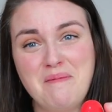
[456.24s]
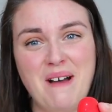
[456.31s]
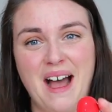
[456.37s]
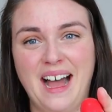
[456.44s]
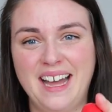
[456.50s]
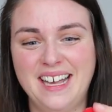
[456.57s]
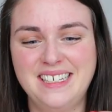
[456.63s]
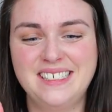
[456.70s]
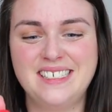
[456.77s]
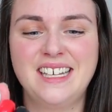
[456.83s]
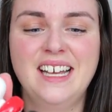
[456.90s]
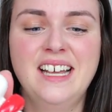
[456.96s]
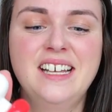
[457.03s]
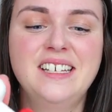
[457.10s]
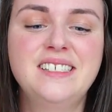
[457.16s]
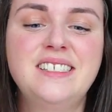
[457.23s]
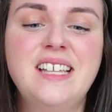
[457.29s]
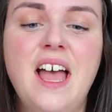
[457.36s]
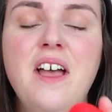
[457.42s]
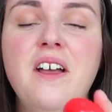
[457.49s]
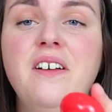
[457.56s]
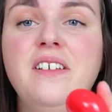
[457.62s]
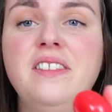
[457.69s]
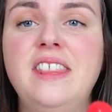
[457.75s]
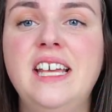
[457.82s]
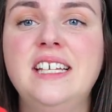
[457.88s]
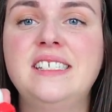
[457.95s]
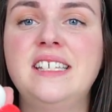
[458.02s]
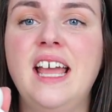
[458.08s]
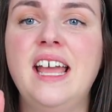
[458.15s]
Never mind. So
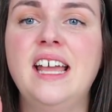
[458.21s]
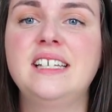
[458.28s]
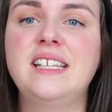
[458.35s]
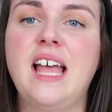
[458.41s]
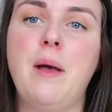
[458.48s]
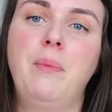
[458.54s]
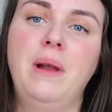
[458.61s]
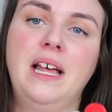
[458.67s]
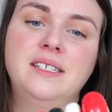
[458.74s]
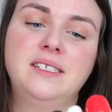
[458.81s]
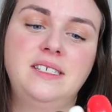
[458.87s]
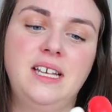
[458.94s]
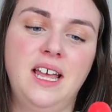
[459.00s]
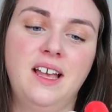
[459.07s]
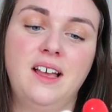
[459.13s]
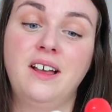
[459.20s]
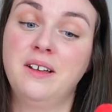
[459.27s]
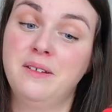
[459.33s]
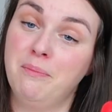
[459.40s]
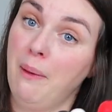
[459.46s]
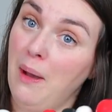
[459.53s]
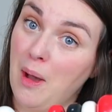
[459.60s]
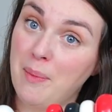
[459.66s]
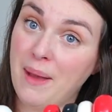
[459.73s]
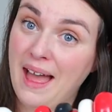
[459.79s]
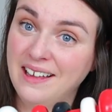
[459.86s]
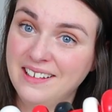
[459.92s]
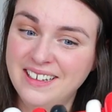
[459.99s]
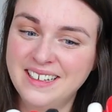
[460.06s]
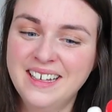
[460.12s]
this is a plastic
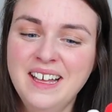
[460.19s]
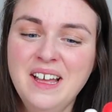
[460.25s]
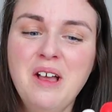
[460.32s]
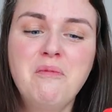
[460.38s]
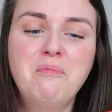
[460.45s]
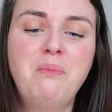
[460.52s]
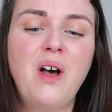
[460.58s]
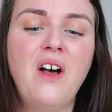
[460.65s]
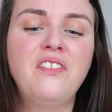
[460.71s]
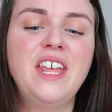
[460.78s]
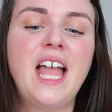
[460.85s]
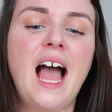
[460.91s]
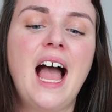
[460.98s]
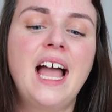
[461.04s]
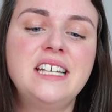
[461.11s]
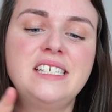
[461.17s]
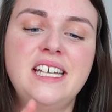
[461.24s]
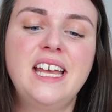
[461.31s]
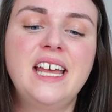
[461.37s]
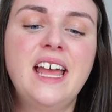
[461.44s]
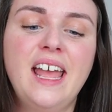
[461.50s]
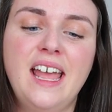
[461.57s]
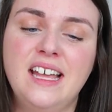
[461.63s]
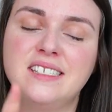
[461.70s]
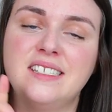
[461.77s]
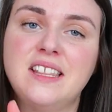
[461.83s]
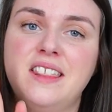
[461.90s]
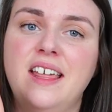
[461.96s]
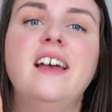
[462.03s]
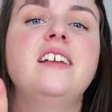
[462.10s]
barbell, but the idea
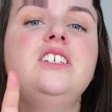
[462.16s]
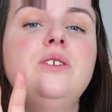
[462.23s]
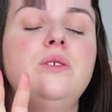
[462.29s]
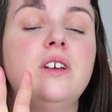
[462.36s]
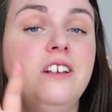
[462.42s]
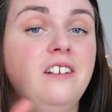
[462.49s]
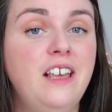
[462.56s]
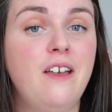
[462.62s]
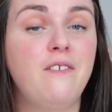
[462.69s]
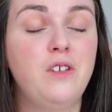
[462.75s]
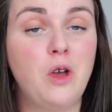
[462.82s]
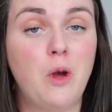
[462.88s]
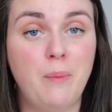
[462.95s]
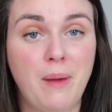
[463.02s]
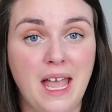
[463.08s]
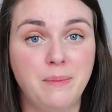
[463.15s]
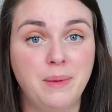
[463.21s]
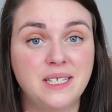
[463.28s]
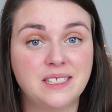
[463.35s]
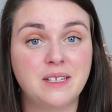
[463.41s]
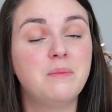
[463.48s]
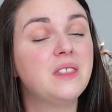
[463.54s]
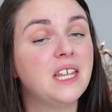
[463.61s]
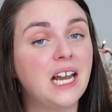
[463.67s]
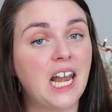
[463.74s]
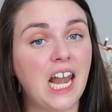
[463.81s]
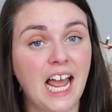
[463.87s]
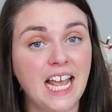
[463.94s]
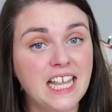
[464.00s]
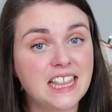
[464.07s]
is that you can give your baby something
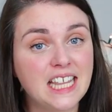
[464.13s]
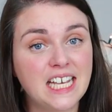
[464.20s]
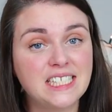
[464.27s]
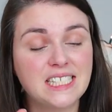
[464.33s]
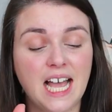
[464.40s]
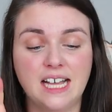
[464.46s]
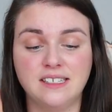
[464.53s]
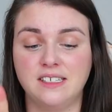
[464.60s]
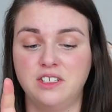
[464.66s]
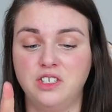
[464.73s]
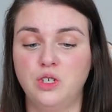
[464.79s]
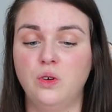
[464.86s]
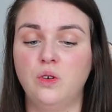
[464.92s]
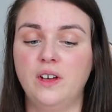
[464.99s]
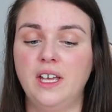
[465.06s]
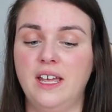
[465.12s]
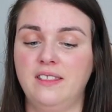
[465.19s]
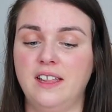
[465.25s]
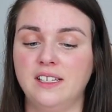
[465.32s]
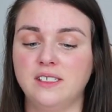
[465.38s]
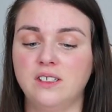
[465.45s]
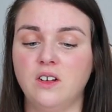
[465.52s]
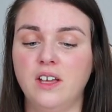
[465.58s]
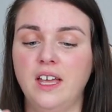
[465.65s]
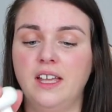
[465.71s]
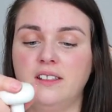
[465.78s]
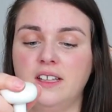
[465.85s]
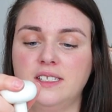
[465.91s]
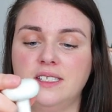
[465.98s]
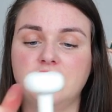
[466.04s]
like this as a toy in their stocking.
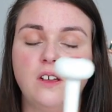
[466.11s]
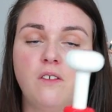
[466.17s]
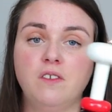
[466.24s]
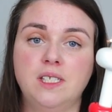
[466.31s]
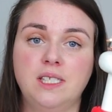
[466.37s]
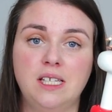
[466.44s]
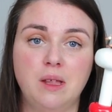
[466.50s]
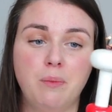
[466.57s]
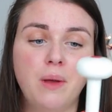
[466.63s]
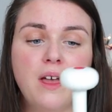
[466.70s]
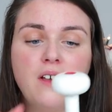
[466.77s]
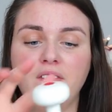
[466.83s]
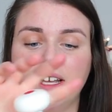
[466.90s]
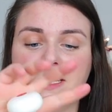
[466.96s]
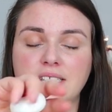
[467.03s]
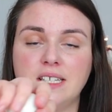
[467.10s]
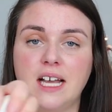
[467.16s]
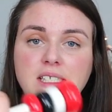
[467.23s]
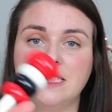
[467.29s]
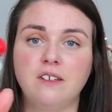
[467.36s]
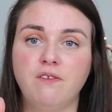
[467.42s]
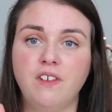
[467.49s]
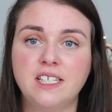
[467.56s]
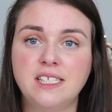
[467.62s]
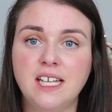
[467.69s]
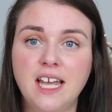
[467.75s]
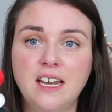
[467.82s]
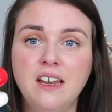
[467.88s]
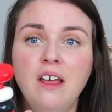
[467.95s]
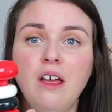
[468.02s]
This is obviously the perfect size to fit
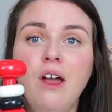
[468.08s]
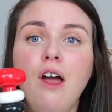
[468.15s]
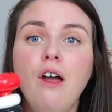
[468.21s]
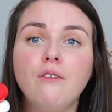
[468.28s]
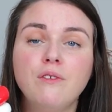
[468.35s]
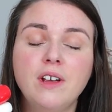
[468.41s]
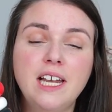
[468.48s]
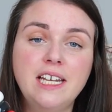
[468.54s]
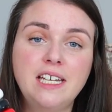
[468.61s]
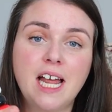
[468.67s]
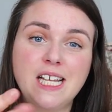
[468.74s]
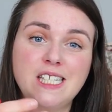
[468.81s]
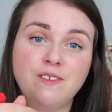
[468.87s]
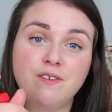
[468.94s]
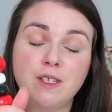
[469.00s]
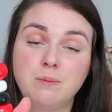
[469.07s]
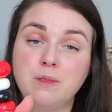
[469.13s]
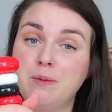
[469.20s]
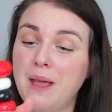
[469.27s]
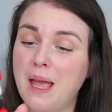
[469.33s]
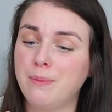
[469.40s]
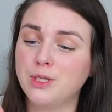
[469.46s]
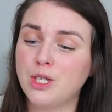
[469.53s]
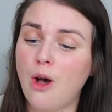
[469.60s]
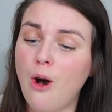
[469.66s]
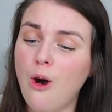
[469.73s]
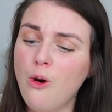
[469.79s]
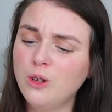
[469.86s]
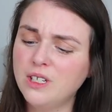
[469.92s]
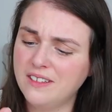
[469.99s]
in. Really nice for them to be able to
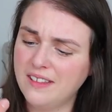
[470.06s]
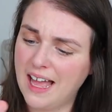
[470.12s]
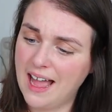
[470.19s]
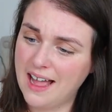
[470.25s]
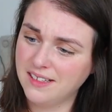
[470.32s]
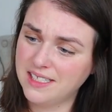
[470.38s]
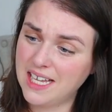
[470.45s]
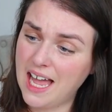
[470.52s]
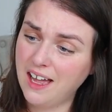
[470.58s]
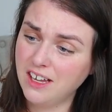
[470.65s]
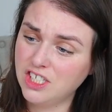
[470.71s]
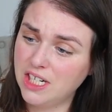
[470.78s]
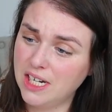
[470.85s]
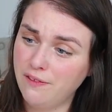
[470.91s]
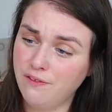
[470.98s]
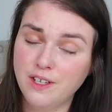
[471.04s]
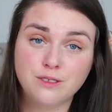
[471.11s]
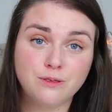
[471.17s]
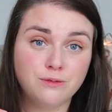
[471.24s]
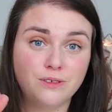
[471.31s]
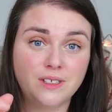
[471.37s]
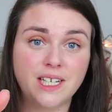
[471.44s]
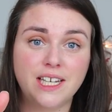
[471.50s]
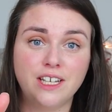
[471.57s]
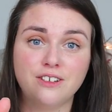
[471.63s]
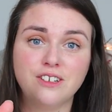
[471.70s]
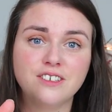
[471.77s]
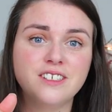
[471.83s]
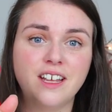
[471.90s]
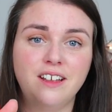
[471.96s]
hold in their hands. It actually feels really
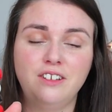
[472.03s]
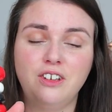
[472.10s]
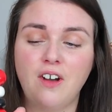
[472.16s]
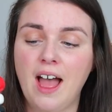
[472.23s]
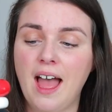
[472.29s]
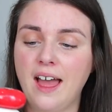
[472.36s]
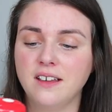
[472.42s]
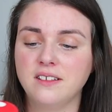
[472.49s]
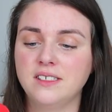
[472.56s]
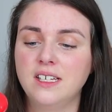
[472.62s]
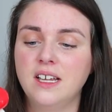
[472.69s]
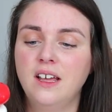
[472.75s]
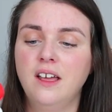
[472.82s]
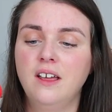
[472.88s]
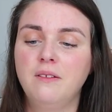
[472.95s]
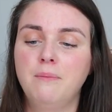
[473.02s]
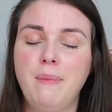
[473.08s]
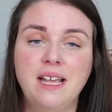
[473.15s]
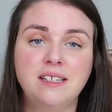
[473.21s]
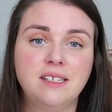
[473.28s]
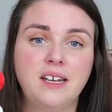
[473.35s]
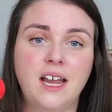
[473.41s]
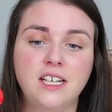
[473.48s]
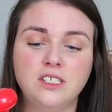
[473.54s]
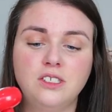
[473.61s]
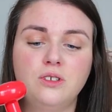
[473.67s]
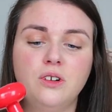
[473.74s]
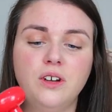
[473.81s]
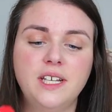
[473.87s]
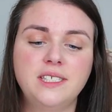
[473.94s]
good in your hand, makes a
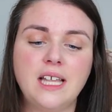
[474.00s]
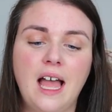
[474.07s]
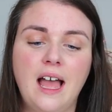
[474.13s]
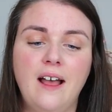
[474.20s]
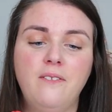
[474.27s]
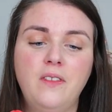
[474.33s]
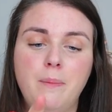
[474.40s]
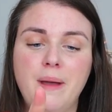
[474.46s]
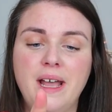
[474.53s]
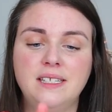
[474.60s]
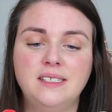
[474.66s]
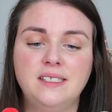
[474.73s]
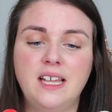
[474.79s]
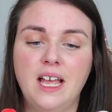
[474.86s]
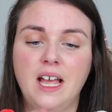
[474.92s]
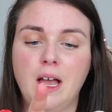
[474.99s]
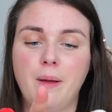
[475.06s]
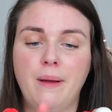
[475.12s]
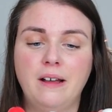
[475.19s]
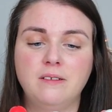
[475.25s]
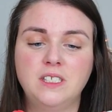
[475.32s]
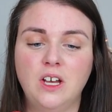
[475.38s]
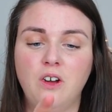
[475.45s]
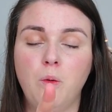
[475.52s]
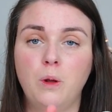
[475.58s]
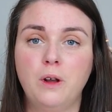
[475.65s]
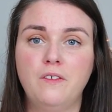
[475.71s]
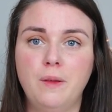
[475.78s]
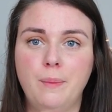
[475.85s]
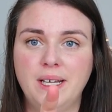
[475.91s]
nice noise. And the best thing about it, or
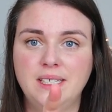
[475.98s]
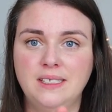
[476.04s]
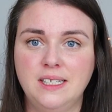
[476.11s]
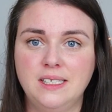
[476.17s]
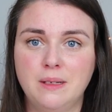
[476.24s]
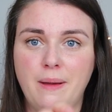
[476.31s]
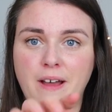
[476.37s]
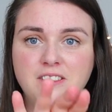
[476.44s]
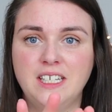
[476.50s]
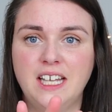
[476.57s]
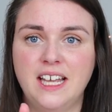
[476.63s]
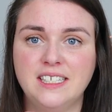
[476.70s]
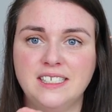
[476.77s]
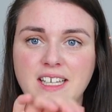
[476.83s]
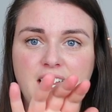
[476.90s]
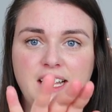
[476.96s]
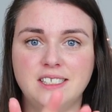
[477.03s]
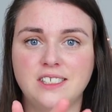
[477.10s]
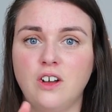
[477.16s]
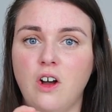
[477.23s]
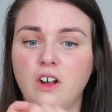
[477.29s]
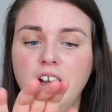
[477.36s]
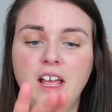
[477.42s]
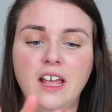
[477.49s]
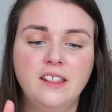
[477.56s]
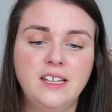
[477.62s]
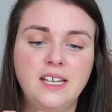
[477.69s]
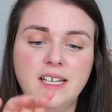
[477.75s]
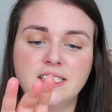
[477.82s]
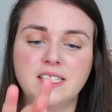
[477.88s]
one of the best things about it, is that it's got
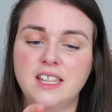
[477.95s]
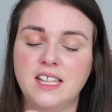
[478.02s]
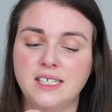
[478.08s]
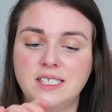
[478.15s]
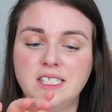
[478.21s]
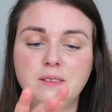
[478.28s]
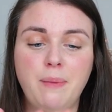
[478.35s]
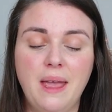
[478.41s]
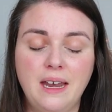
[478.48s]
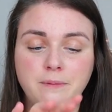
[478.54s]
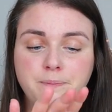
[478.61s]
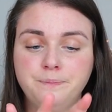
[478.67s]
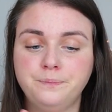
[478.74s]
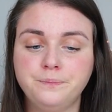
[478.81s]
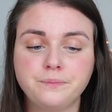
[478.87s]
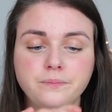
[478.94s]
these that spin.